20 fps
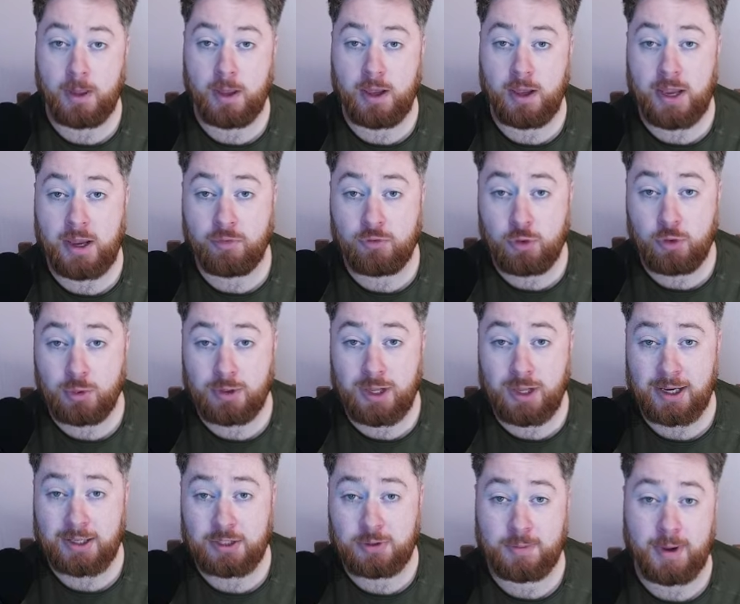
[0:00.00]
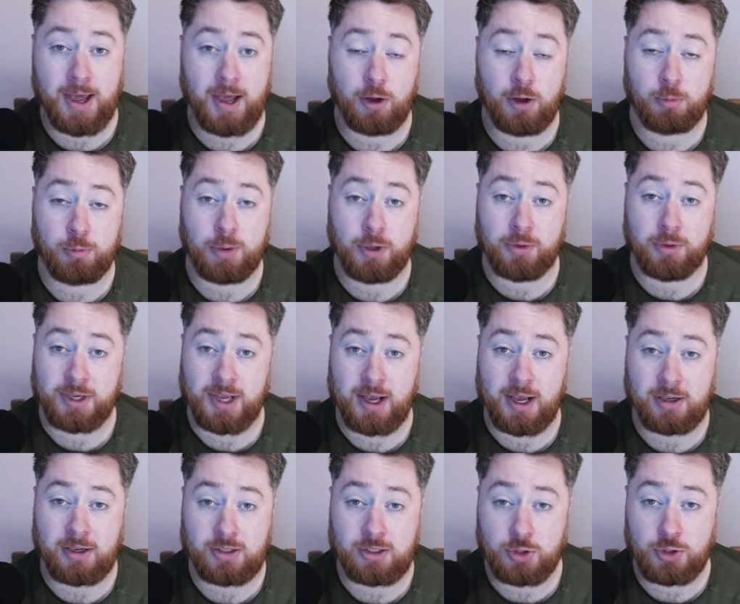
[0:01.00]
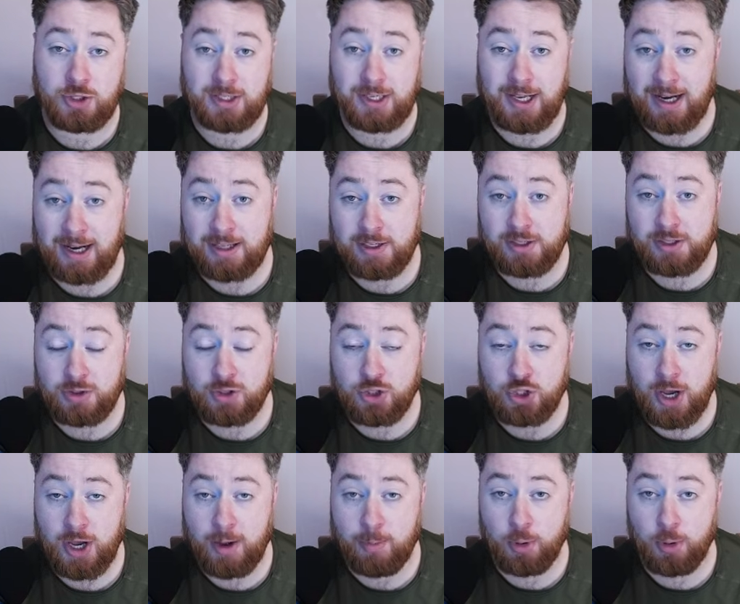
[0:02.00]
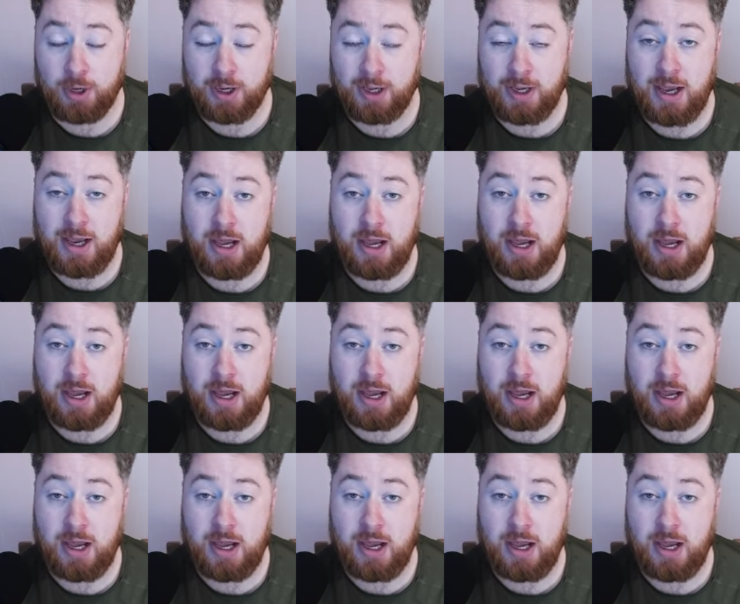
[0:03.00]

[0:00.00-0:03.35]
If you would like some help building out a solution like this on SharePoint,